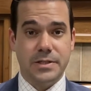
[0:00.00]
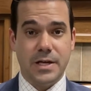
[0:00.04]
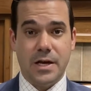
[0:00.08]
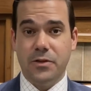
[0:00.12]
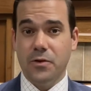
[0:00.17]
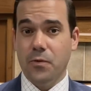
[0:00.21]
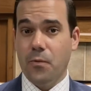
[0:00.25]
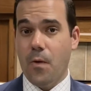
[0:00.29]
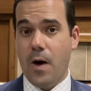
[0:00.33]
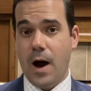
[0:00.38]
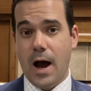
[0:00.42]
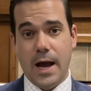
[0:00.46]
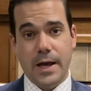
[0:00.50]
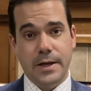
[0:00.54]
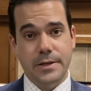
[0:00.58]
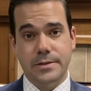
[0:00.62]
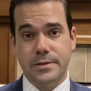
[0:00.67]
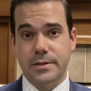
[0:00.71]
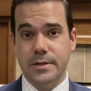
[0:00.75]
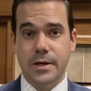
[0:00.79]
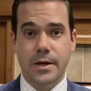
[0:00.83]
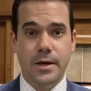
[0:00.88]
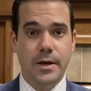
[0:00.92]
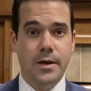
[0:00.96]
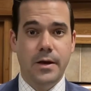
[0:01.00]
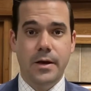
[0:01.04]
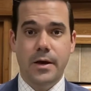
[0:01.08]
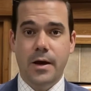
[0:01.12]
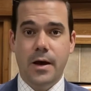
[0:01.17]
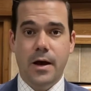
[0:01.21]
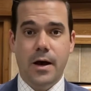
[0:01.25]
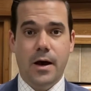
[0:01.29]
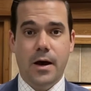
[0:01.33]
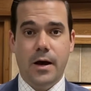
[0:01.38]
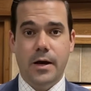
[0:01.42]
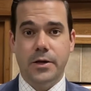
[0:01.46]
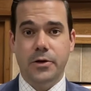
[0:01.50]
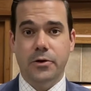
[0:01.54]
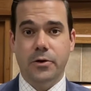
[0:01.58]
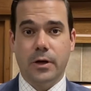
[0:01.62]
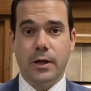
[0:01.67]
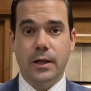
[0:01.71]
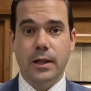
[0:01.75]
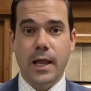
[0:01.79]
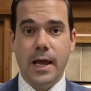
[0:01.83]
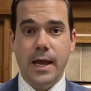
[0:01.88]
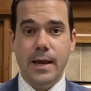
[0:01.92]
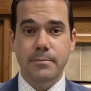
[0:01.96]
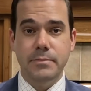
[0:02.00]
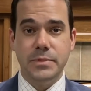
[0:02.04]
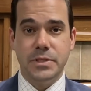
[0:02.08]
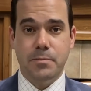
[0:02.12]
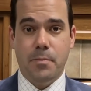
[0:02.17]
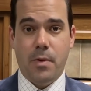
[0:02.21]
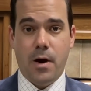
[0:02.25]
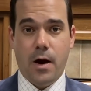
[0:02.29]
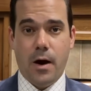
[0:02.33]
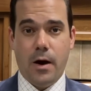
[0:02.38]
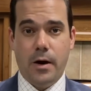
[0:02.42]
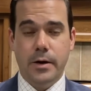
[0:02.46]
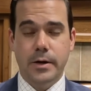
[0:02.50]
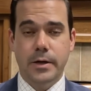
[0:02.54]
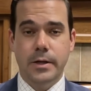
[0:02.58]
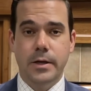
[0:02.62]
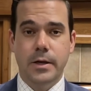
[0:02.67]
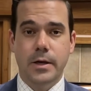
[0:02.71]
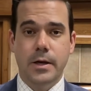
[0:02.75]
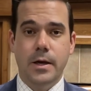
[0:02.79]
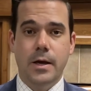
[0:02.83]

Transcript: Otherwise, your claim's barred.